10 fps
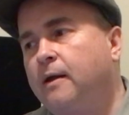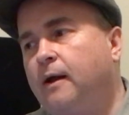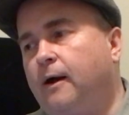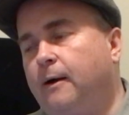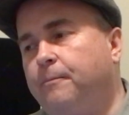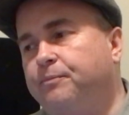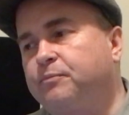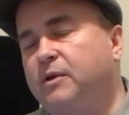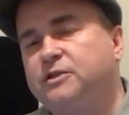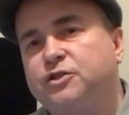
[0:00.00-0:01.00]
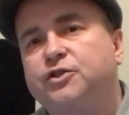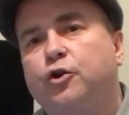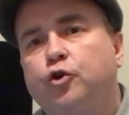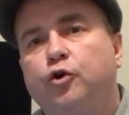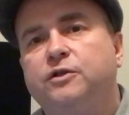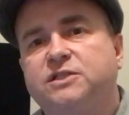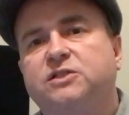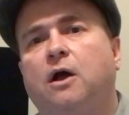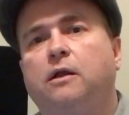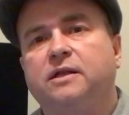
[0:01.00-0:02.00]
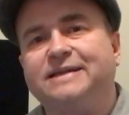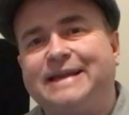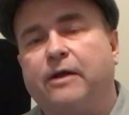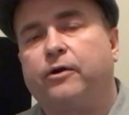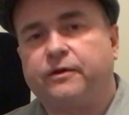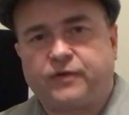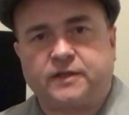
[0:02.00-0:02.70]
But it's just a good, solid narrative